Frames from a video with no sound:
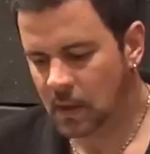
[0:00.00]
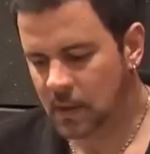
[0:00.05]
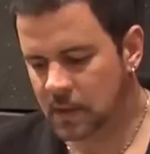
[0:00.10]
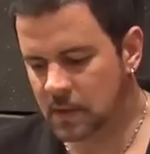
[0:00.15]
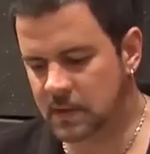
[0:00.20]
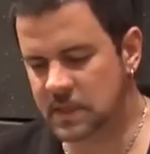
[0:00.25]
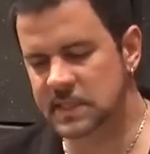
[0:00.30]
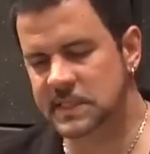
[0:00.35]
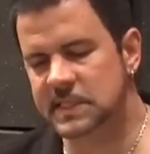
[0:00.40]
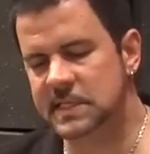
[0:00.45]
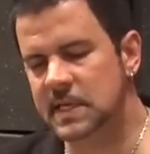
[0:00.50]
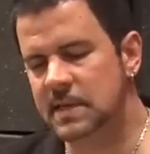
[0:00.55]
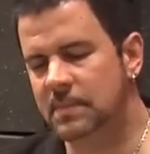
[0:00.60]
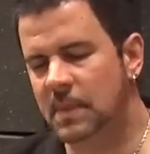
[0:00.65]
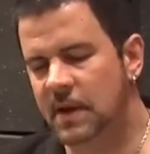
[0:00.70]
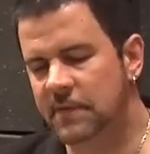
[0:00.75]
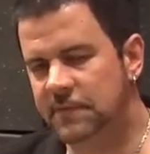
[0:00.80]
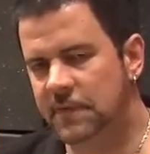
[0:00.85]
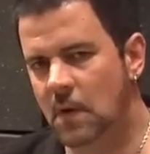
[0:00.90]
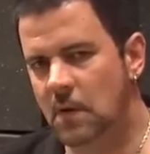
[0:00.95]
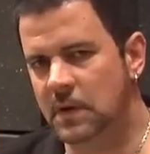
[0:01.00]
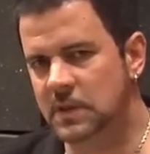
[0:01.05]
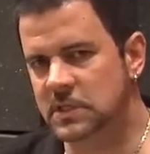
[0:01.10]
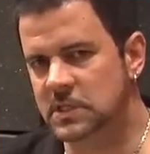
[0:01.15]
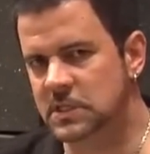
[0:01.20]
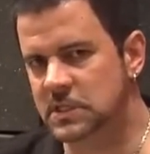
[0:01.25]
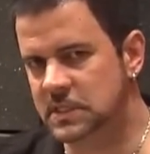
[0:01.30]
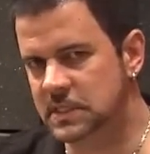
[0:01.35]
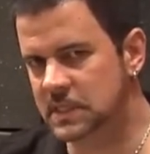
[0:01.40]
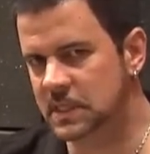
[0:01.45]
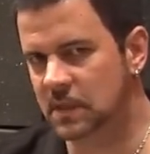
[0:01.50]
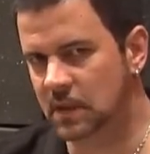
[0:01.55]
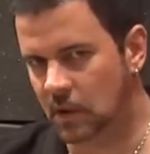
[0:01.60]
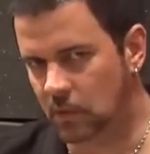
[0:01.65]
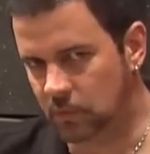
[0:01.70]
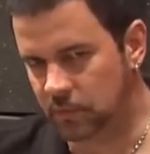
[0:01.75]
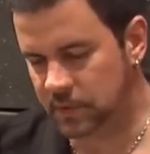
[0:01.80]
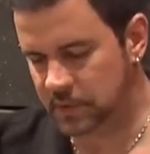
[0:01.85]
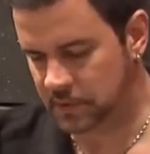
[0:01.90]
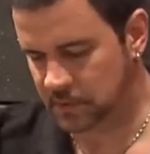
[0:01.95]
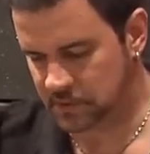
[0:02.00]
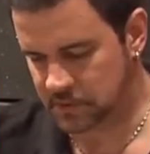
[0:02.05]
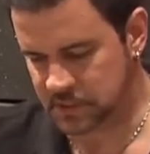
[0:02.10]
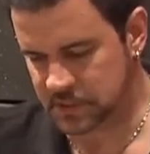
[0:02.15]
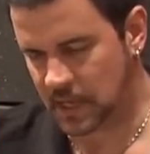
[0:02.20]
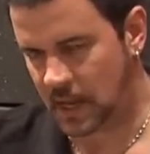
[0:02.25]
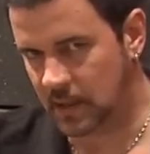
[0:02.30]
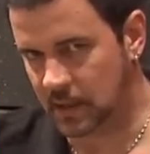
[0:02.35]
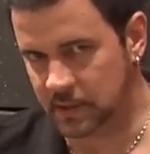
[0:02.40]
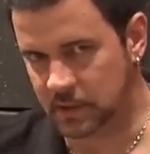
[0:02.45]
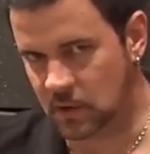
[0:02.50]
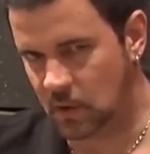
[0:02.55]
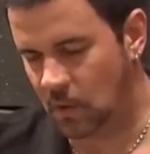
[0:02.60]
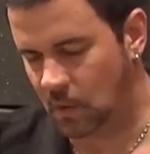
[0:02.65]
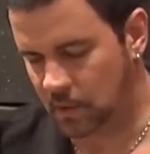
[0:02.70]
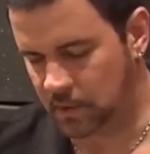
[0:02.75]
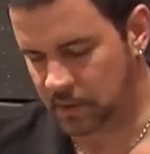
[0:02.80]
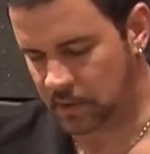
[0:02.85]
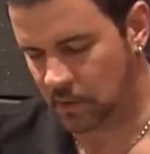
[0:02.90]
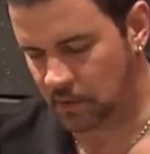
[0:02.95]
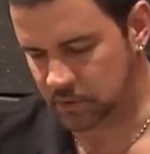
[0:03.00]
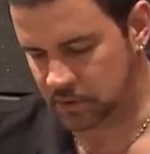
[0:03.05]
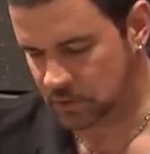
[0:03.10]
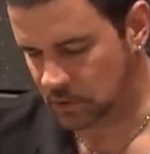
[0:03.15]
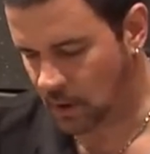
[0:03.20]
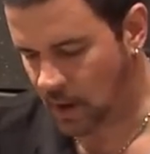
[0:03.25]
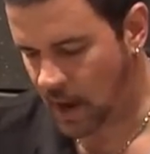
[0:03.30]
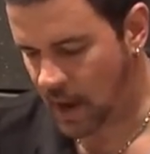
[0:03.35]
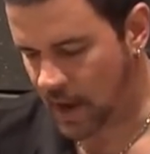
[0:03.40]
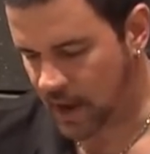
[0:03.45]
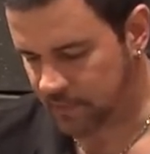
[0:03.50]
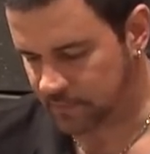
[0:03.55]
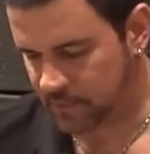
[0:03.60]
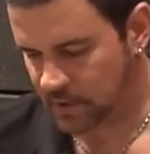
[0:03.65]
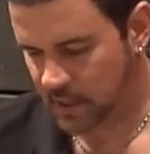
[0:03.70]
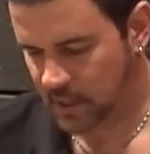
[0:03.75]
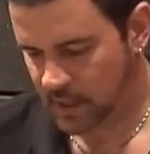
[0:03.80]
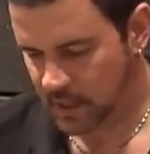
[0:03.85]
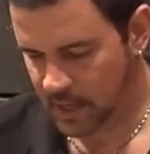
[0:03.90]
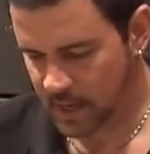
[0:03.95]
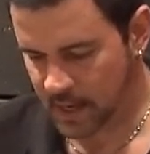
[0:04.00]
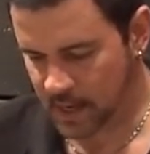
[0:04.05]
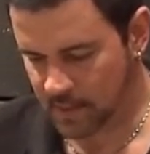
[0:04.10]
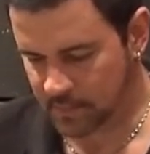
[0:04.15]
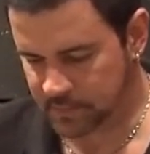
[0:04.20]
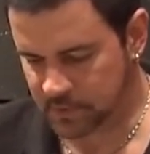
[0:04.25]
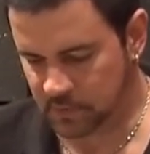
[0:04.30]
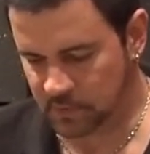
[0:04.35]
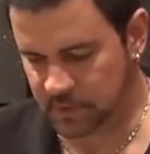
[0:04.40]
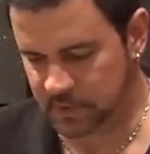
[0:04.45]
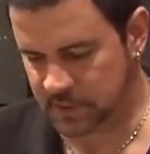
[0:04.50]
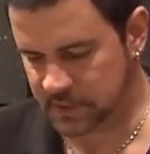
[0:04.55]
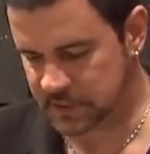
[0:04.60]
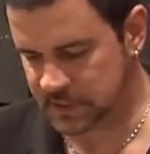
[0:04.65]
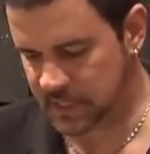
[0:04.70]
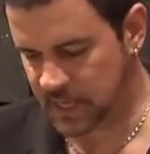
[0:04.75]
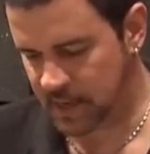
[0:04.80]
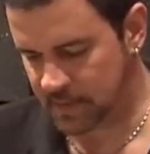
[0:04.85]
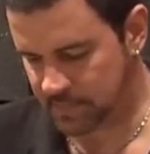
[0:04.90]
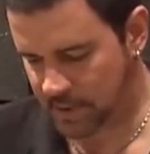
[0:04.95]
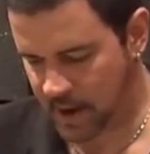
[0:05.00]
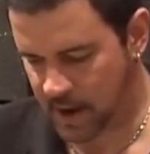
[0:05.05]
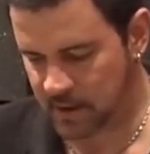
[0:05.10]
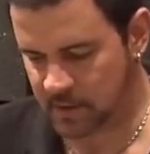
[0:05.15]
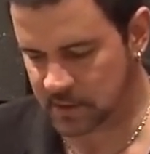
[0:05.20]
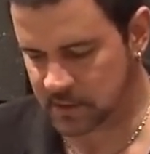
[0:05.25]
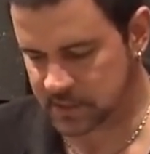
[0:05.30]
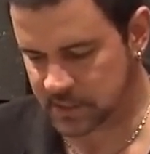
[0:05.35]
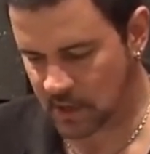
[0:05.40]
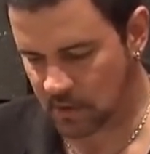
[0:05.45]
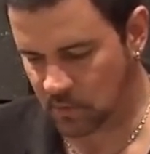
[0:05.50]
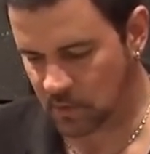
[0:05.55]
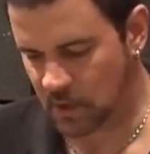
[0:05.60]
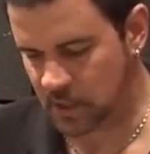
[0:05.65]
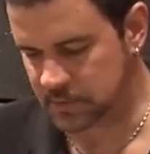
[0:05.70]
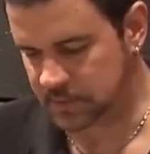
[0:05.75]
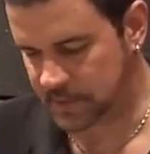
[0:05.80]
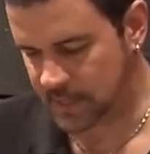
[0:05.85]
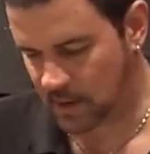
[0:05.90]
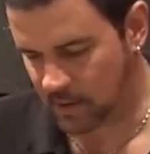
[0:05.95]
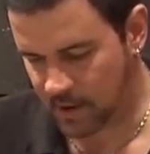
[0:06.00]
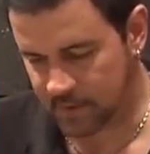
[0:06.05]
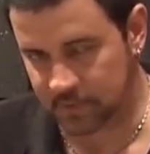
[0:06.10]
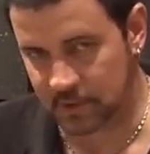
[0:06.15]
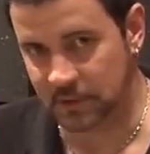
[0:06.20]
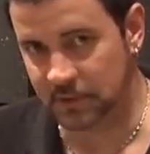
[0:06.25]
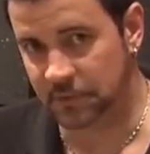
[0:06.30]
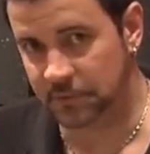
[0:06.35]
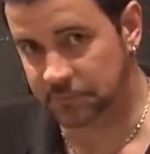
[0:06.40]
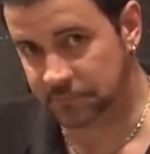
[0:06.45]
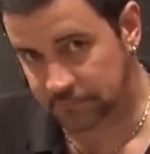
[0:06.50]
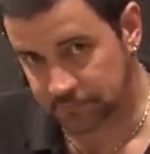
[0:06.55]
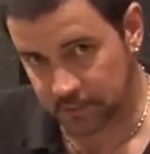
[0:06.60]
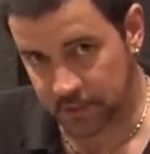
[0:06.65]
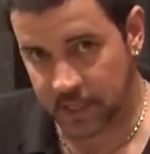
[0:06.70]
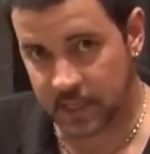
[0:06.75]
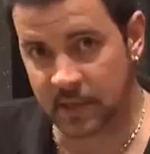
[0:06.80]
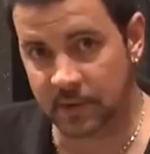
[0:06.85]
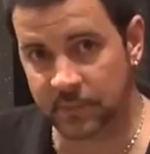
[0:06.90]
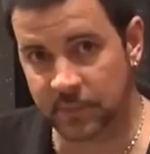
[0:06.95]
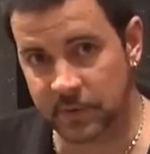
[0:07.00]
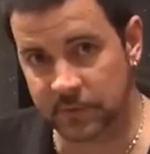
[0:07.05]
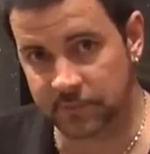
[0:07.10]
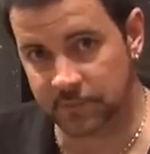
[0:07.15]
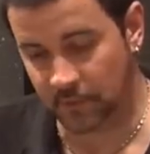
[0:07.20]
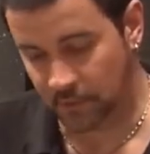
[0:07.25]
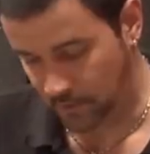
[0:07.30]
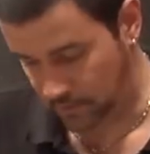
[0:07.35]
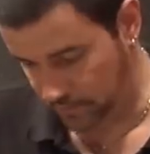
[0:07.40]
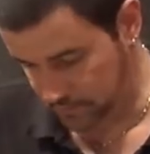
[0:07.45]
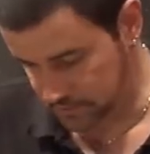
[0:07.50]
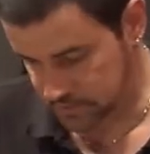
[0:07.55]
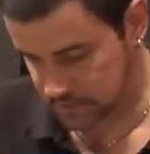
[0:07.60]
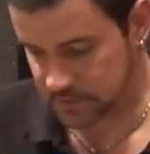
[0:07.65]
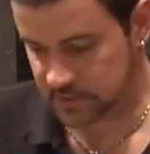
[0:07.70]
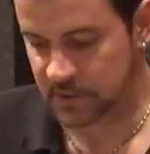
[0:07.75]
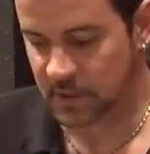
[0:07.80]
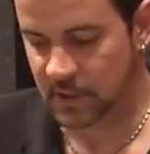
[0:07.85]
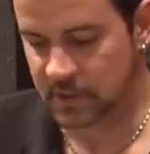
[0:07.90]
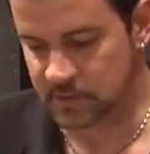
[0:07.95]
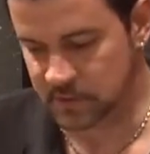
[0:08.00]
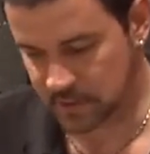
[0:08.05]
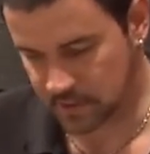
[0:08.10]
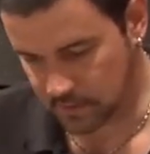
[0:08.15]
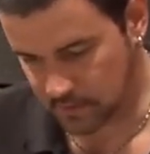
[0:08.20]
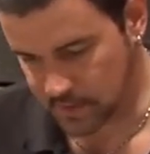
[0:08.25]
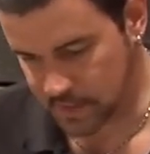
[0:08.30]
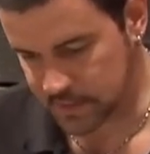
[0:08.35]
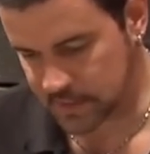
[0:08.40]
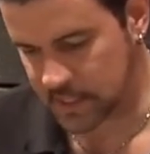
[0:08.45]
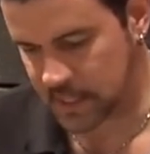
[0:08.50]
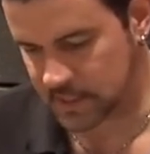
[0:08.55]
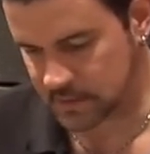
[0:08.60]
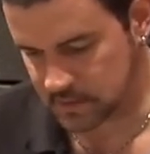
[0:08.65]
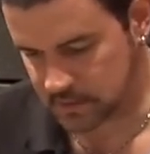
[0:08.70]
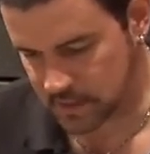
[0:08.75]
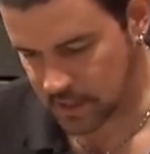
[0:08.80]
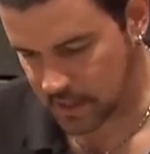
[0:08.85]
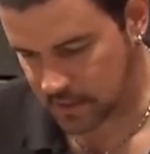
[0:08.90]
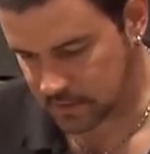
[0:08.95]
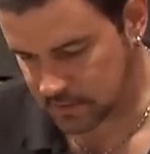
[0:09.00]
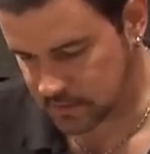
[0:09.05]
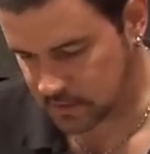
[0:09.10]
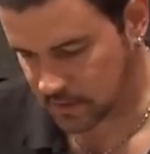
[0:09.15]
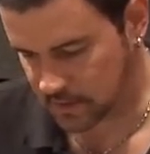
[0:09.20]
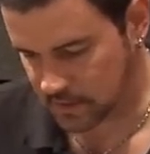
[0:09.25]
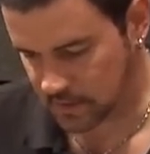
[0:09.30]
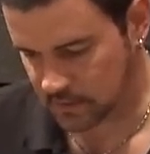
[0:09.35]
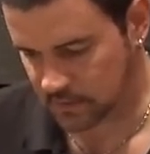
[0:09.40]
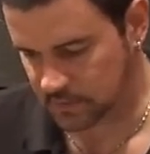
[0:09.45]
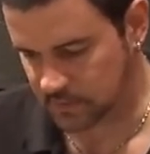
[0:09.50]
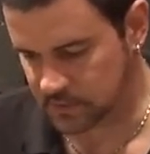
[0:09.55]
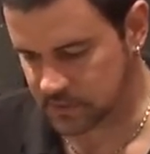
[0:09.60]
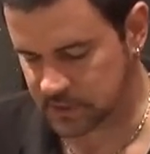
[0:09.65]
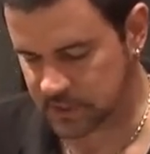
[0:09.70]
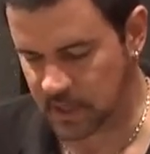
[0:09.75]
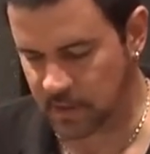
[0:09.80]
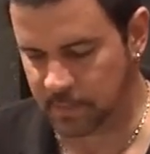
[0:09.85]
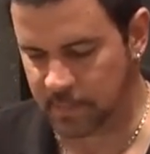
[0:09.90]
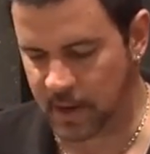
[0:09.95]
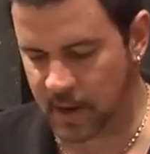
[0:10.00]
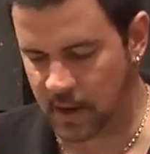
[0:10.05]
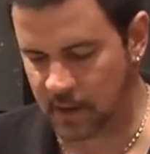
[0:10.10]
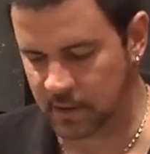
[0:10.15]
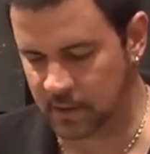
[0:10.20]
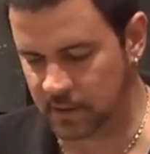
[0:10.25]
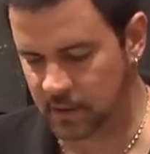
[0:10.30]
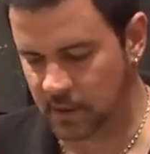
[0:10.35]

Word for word: You can see my focus is still a real solid quarter note drive, and I'm doing the same pattern as I was, but now I have a little flick in reverse to create that little skip pattern.